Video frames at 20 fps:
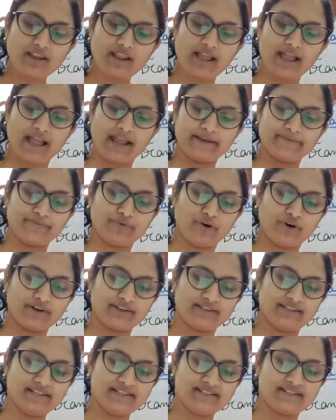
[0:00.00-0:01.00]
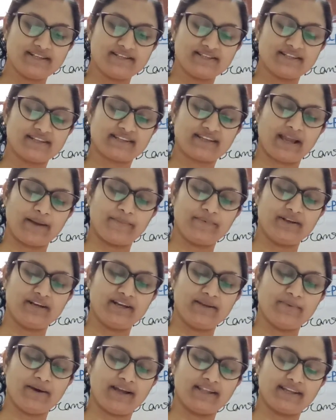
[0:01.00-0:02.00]
And for this reason,
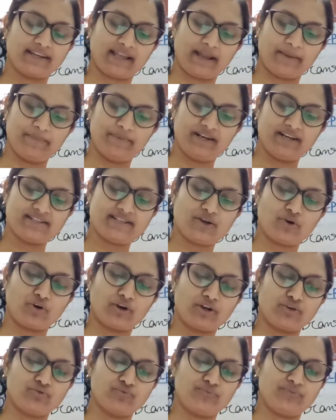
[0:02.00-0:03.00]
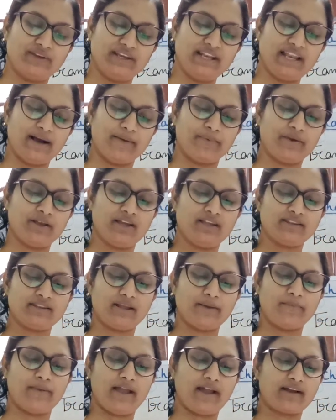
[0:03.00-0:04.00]
capillary in order to fill up
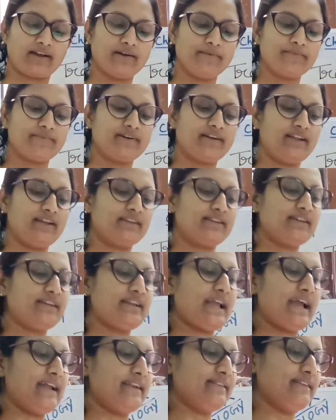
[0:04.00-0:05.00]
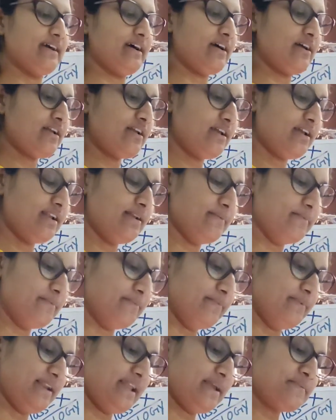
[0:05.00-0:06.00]
the vacuum created at the
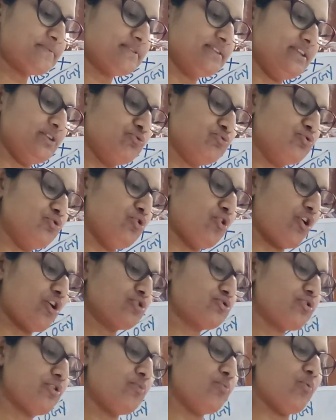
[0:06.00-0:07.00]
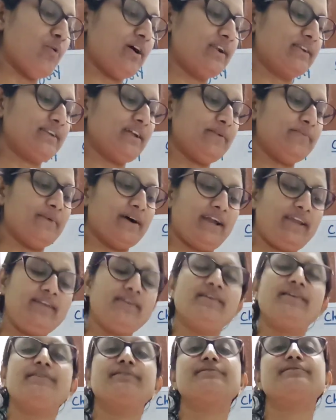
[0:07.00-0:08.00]
lips due to loss of water by
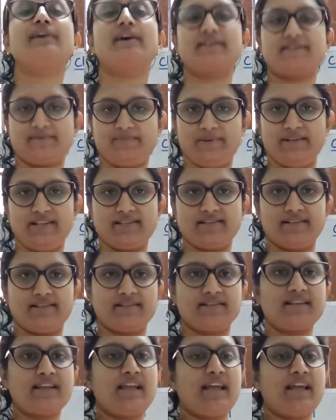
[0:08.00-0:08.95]
transpiration.